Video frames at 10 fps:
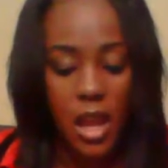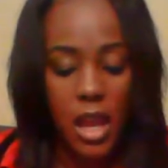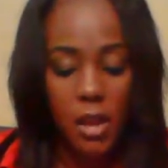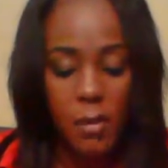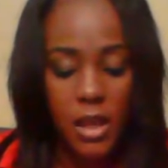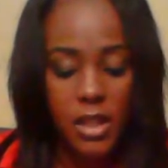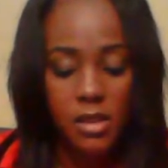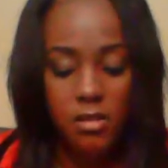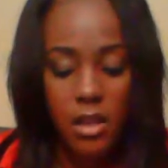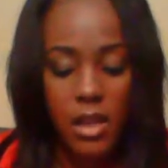and it
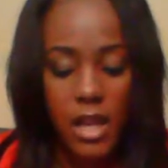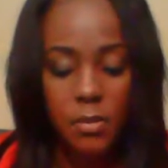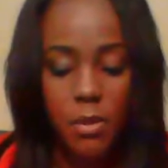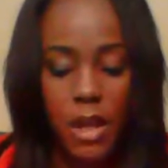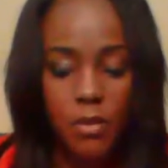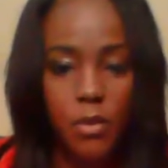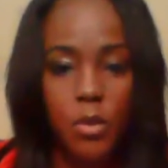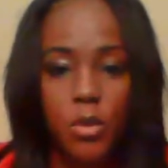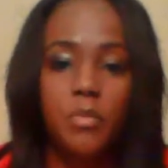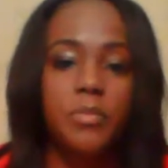makes a nice plate
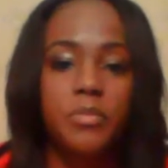full.